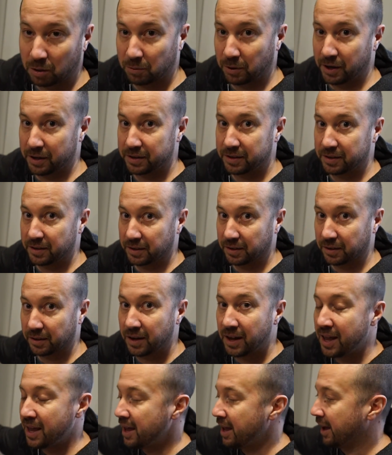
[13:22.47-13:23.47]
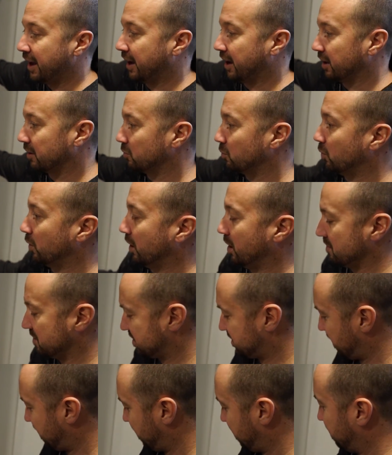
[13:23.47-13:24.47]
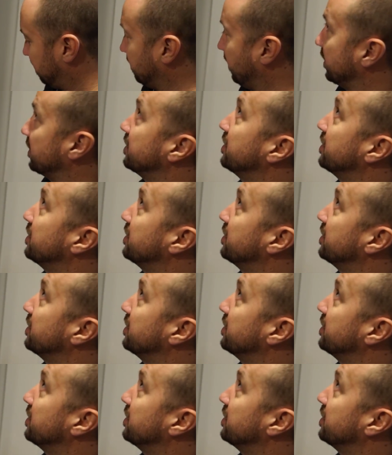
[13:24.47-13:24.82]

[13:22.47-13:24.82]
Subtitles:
right here. And where I'm standing right